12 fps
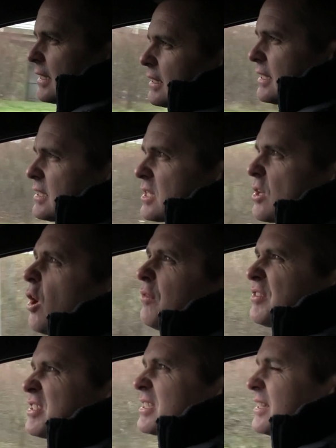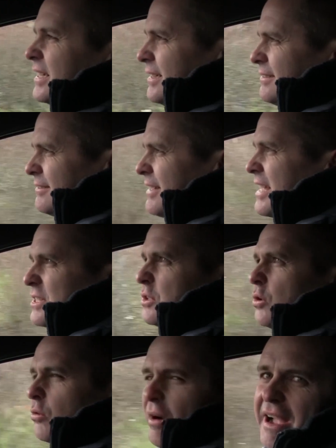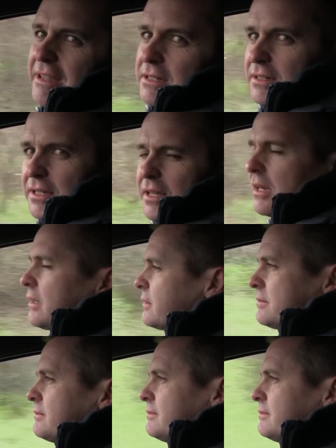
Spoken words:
this is obviously, as an all-rounder, gonna